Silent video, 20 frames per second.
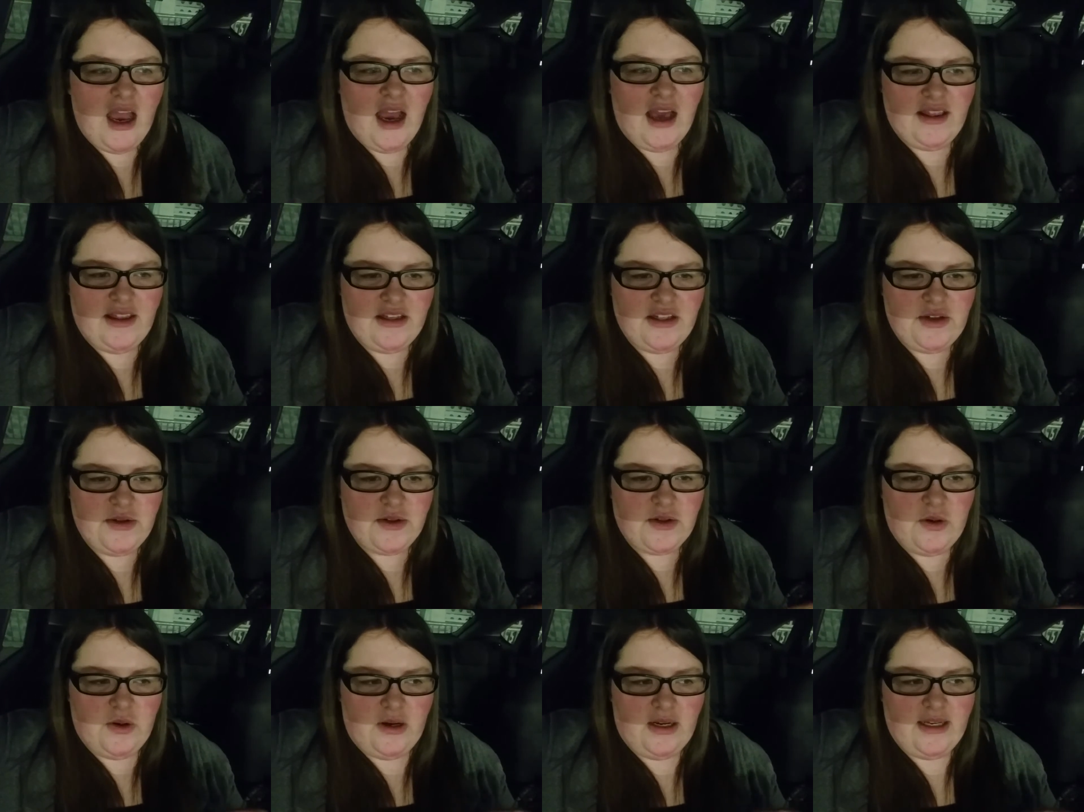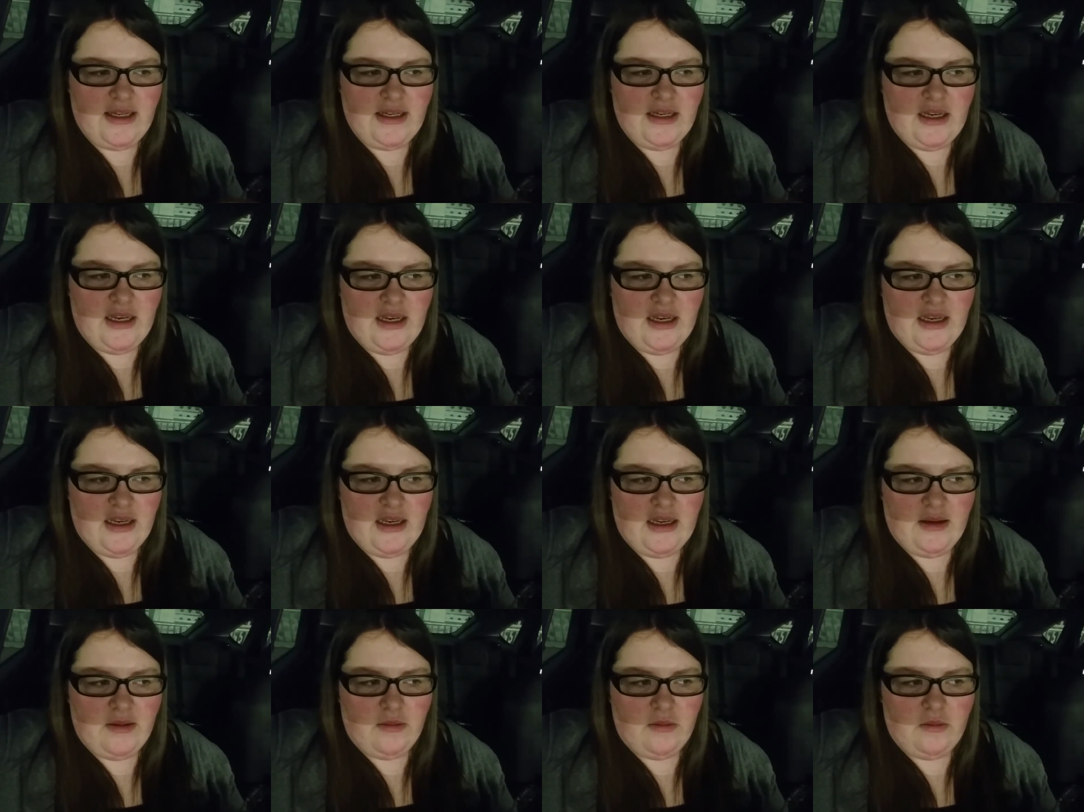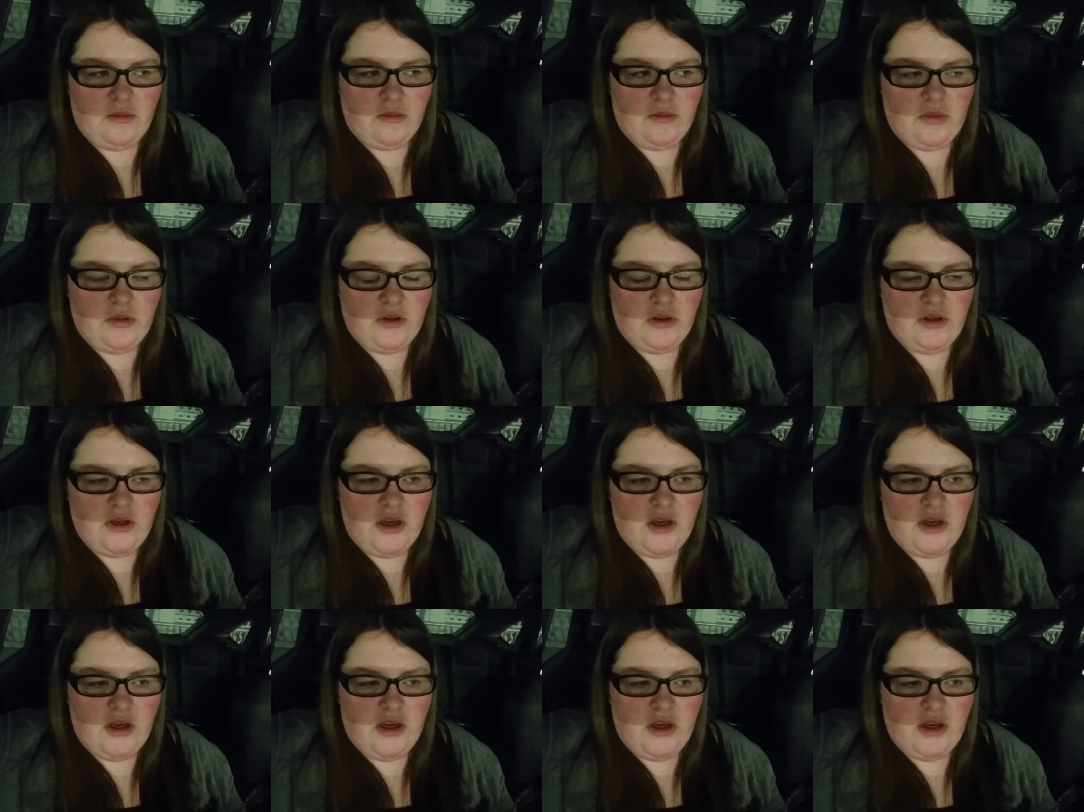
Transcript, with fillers: I think she was quite. Um,